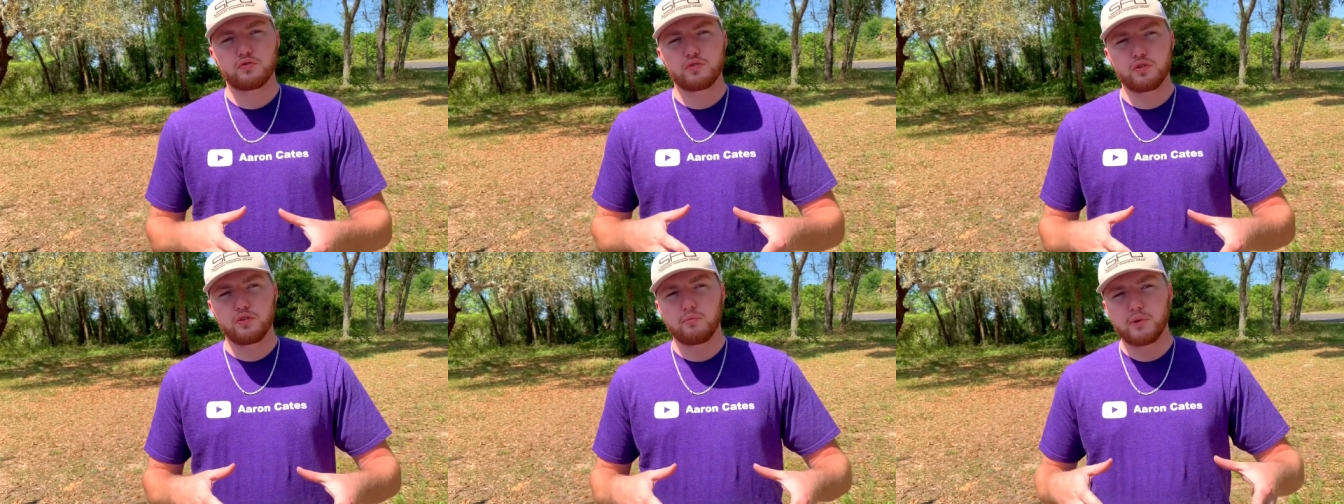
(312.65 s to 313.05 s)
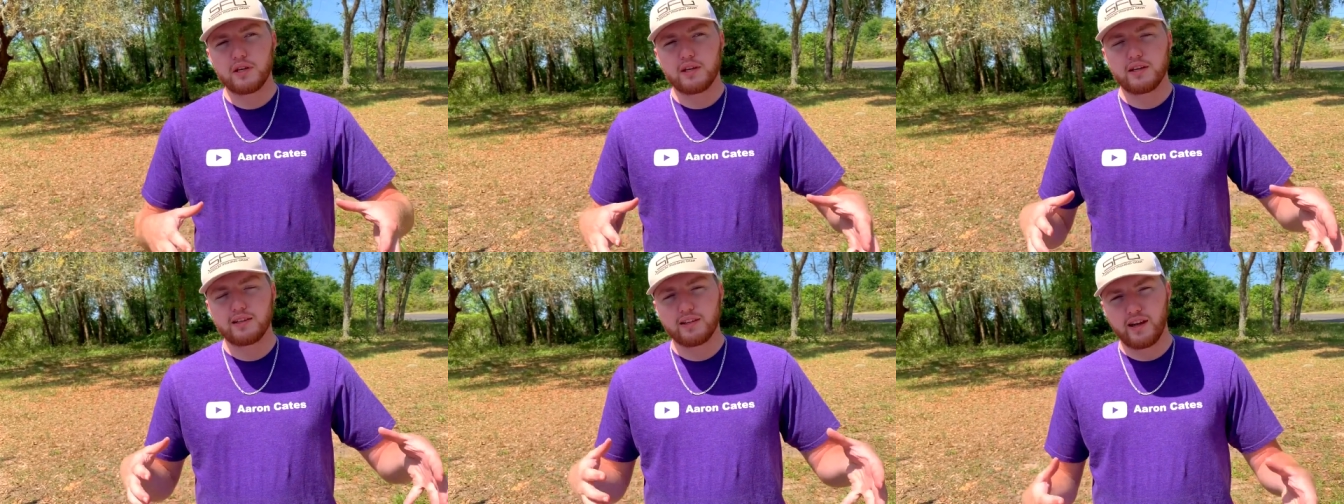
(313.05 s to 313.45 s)
to
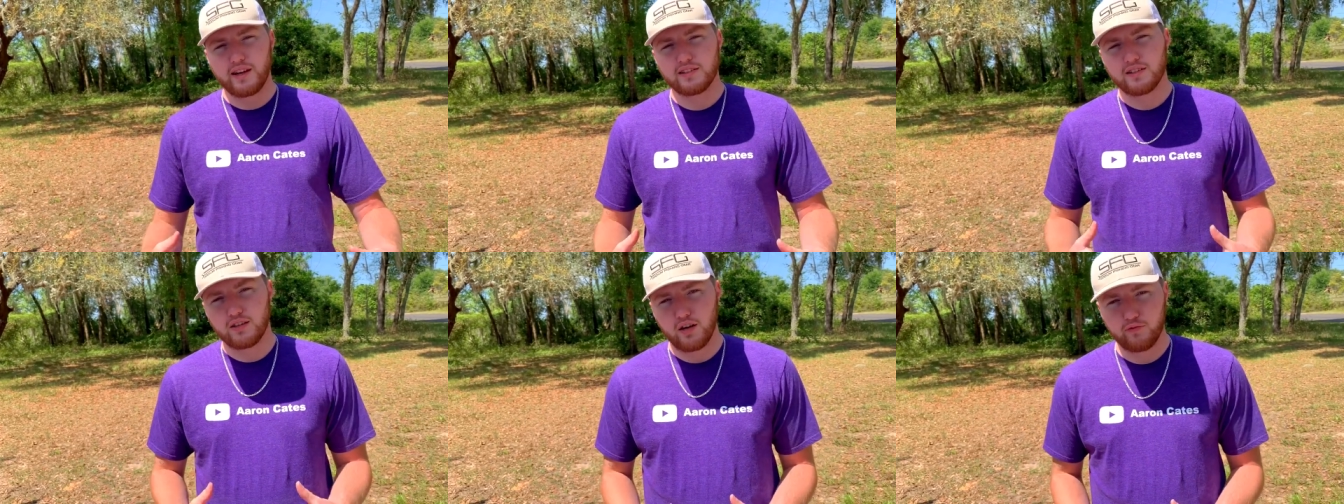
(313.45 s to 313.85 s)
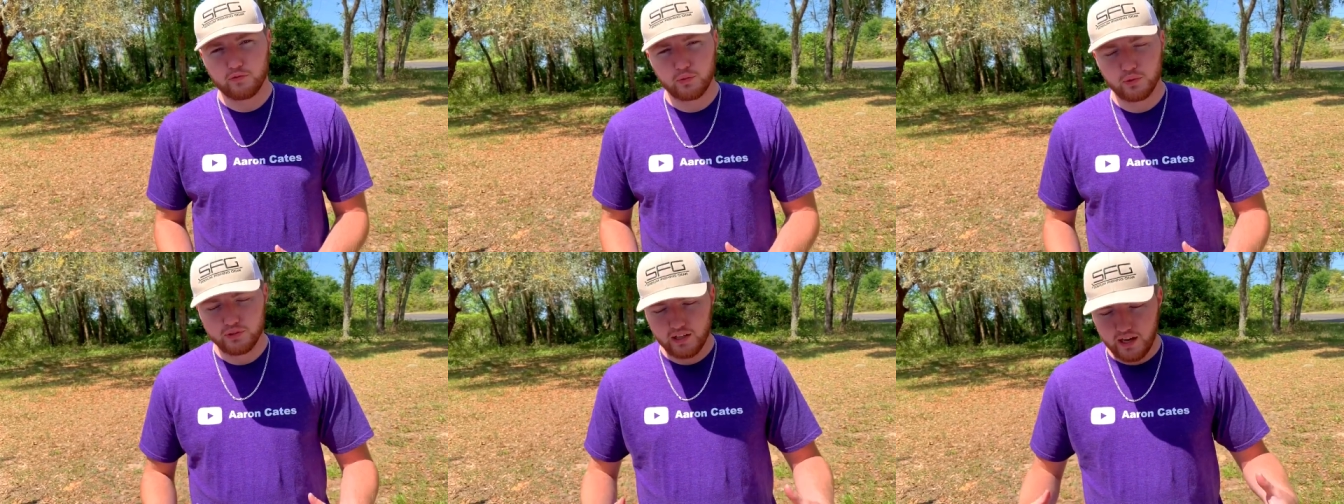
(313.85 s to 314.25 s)
be nice and
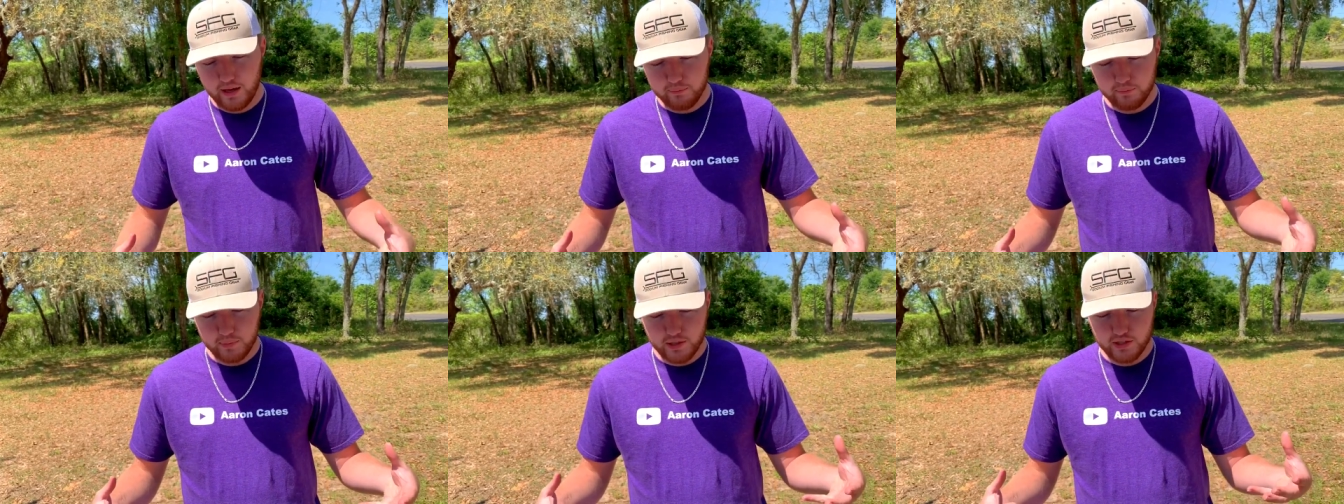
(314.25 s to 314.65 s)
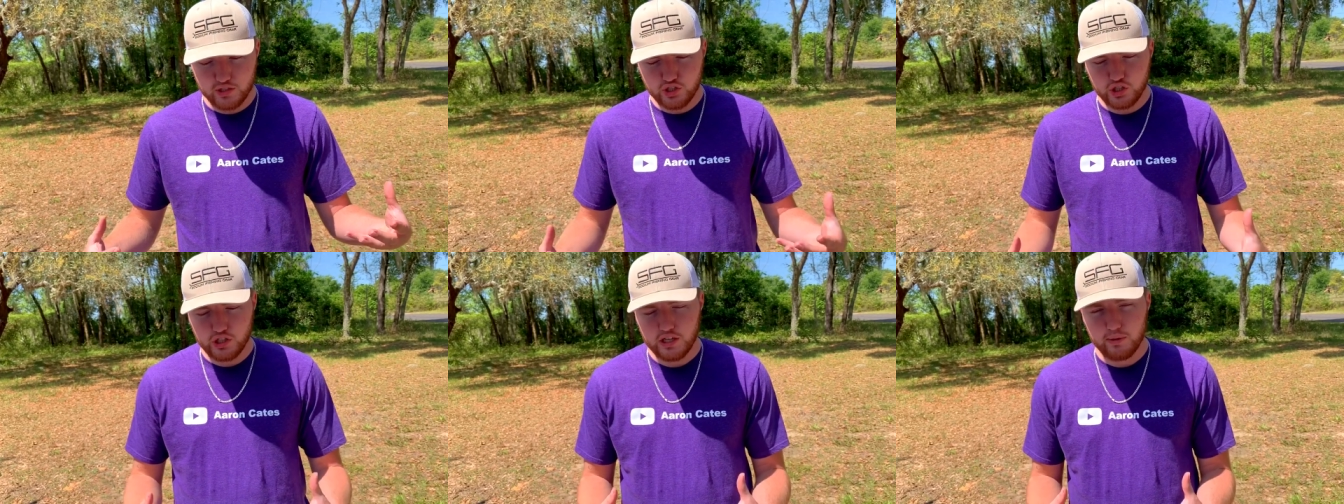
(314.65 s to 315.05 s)
comfortable, not be
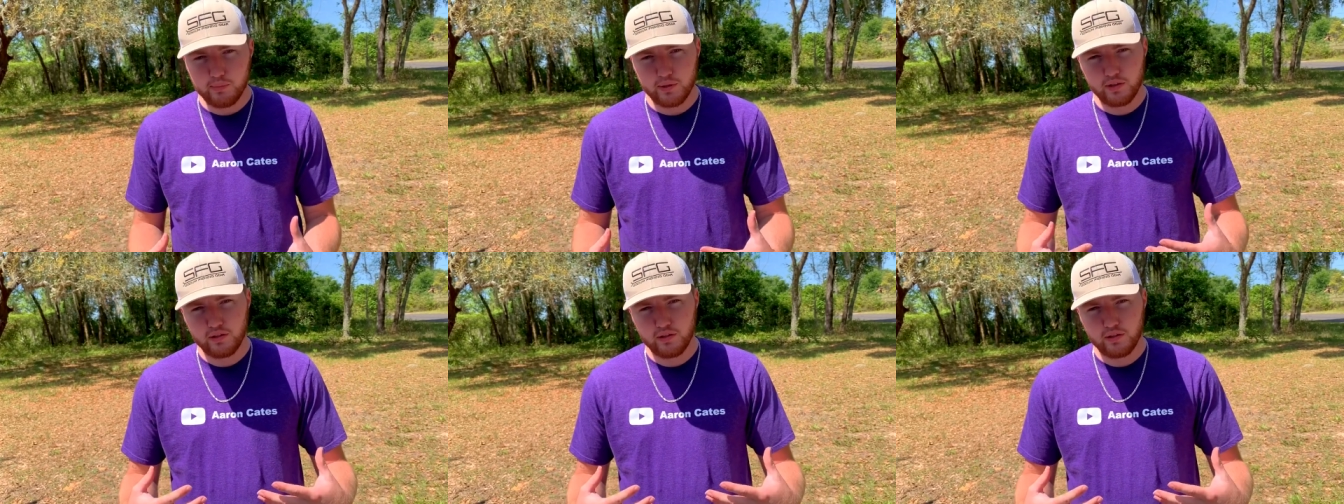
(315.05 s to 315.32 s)
cheap,